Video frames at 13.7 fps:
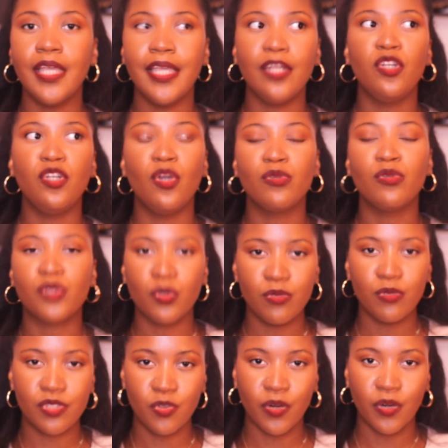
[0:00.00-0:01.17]
it knows
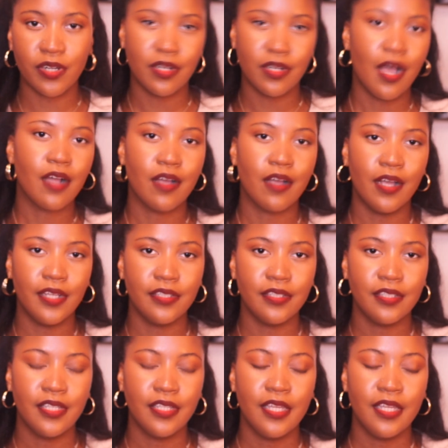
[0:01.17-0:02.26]
whose door to knock on